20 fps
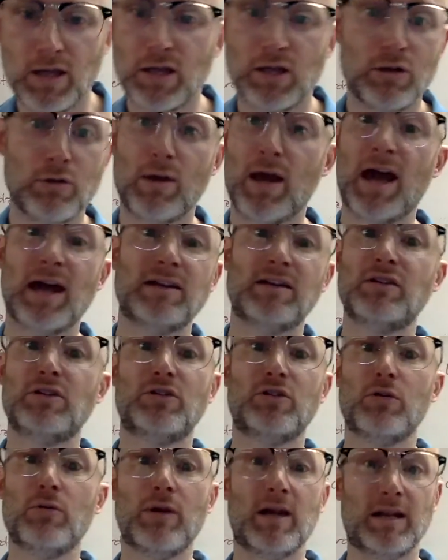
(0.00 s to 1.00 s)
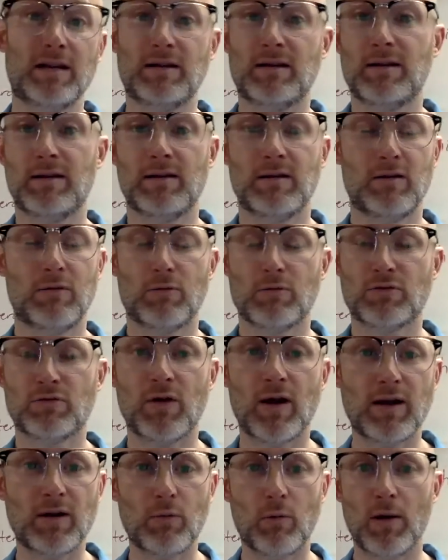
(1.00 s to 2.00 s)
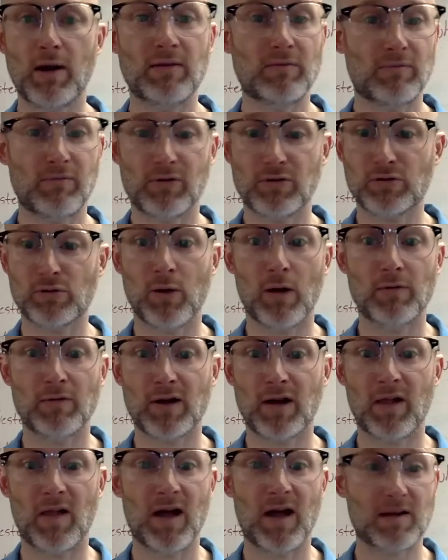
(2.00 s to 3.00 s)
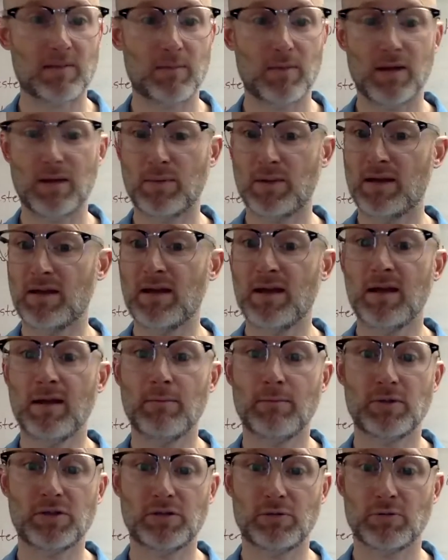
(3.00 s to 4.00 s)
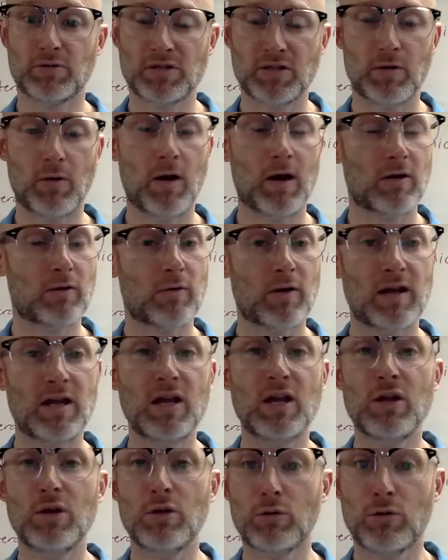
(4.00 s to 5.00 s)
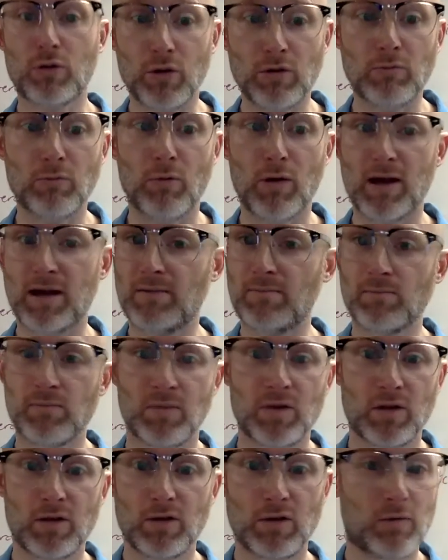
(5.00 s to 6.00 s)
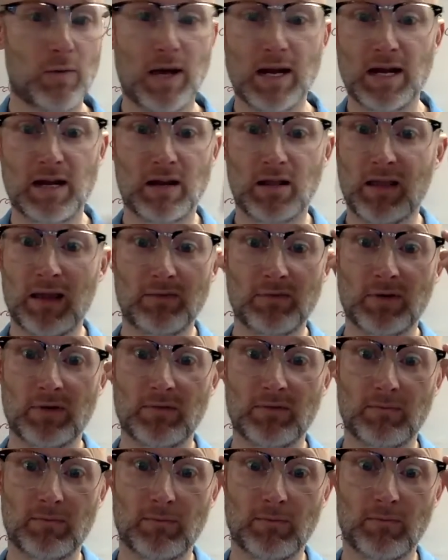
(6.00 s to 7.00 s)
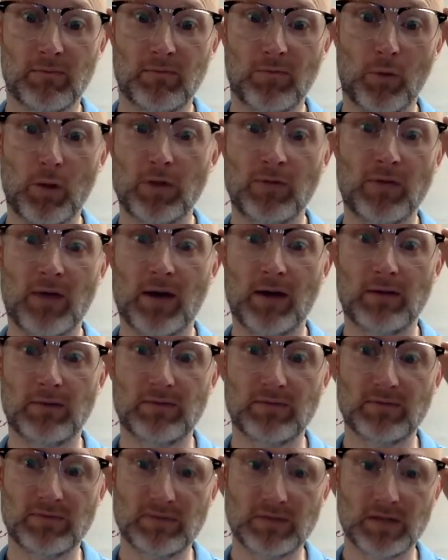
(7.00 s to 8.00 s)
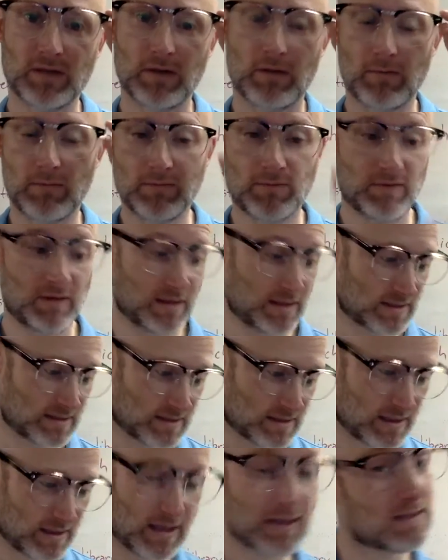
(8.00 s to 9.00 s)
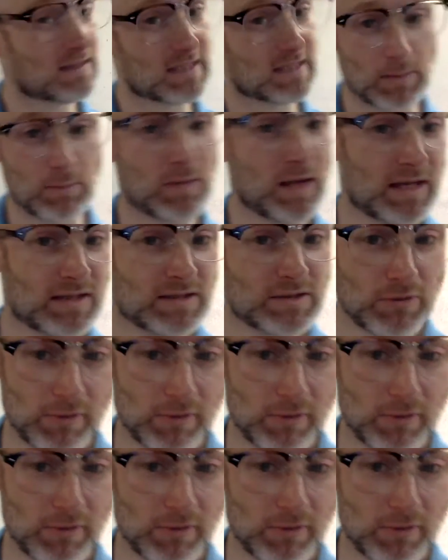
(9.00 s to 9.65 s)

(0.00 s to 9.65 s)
you had to do it. You were trying to wait for 12 o'clock maybe, but you were so hungry, you couldn't wait. You ate at 11:45. So, yes. And some days are